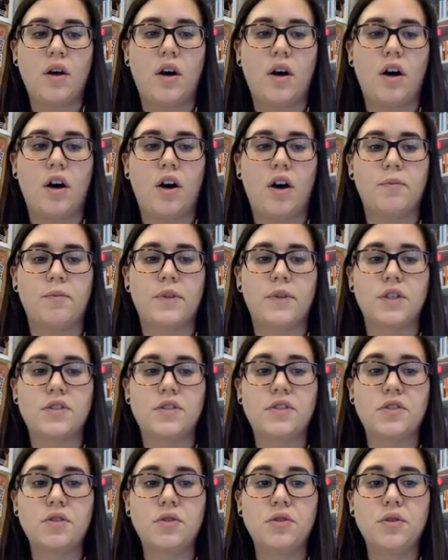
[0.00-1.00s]
The
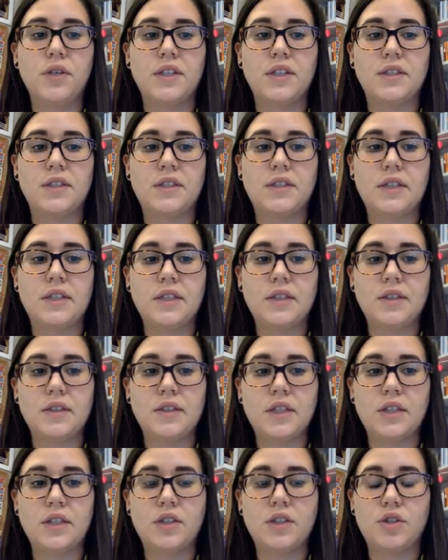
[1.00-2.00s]
Sioux
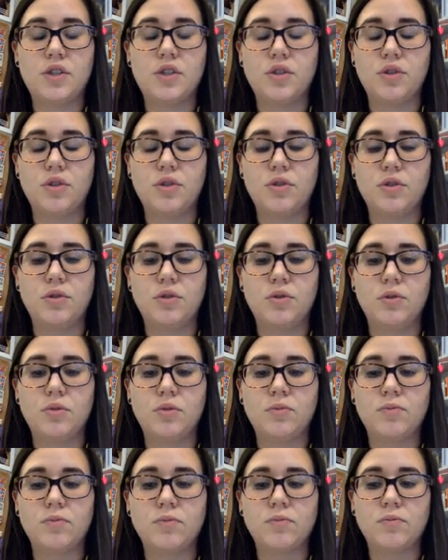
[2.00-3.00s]
intended to
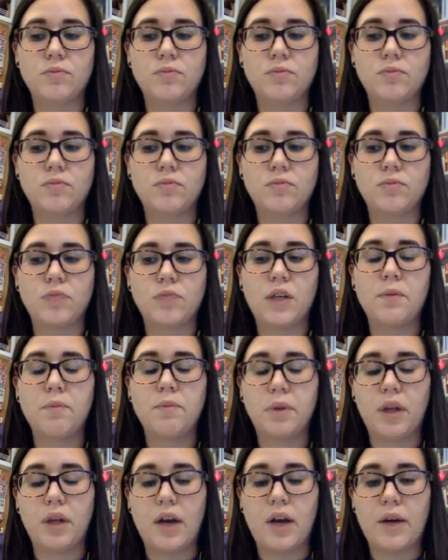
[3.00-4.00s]

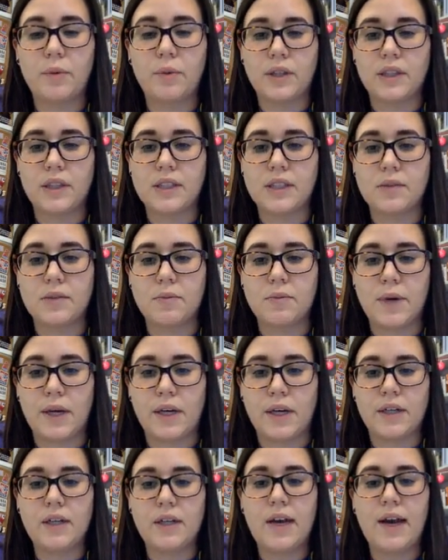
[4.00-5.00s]
comply with this
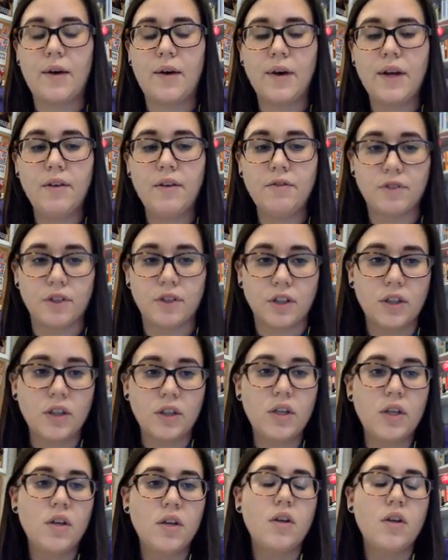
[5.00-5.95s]
demand. However,